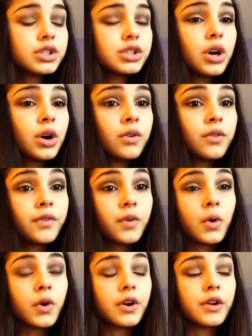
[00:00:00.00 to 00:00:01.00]
So
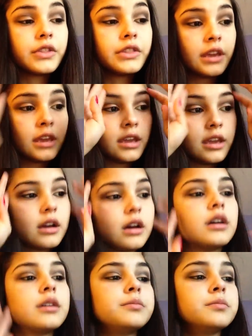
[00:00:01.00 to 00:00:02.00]
for the,
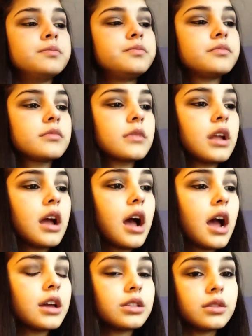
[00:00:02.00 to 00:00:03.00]

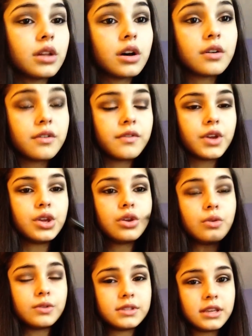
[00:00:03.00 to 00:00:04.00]
I love
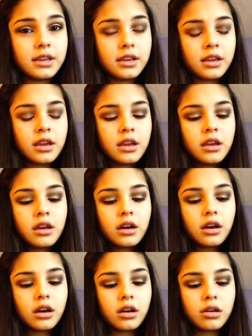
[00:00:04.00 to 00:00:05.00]
using,
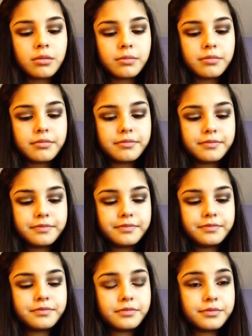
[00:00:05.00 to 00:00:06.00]

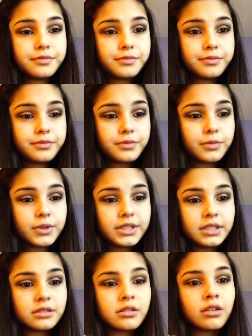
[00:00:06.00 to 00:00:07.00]
what
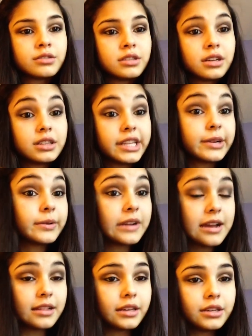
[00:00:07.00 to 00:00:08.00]
is this called? A liquid
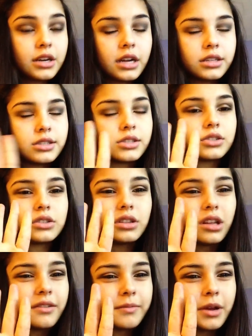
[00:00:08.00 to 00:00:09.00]
eyeliner. I just
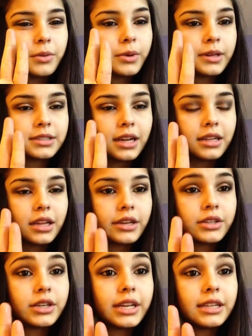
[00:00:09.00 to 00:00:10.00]
love my winged eyeliner.